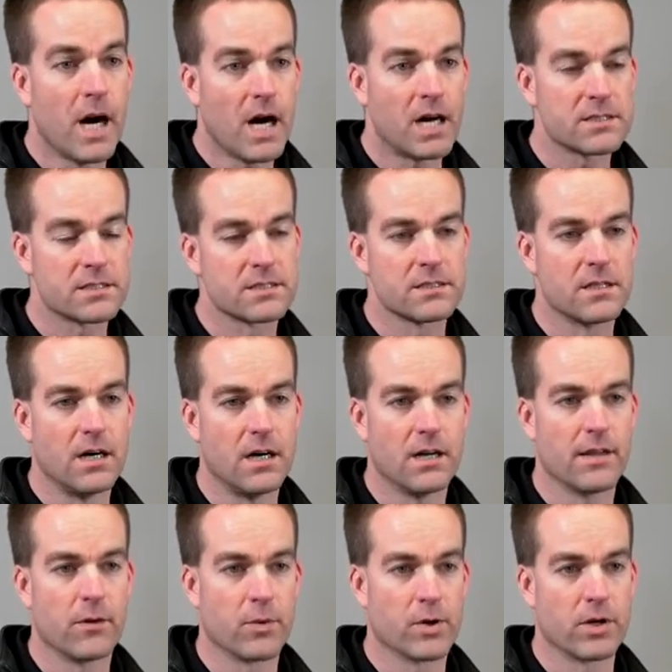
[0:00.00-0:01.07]
us
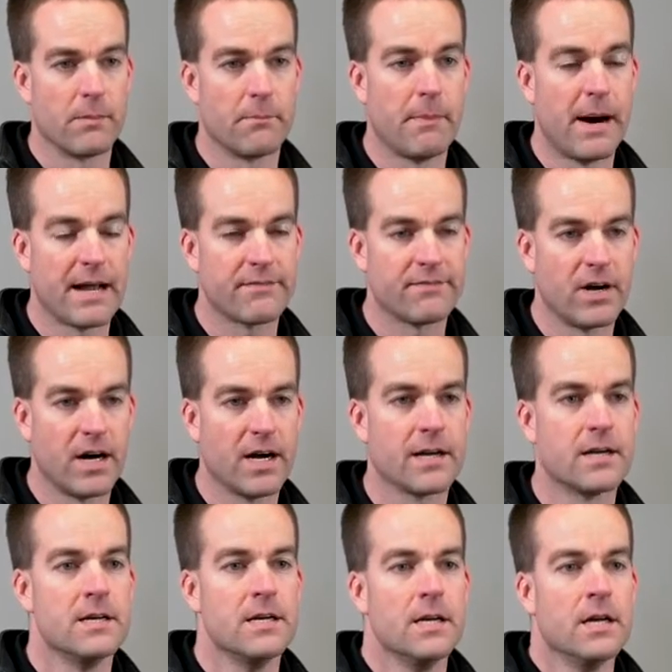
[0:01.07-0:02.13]
that we're going to modify,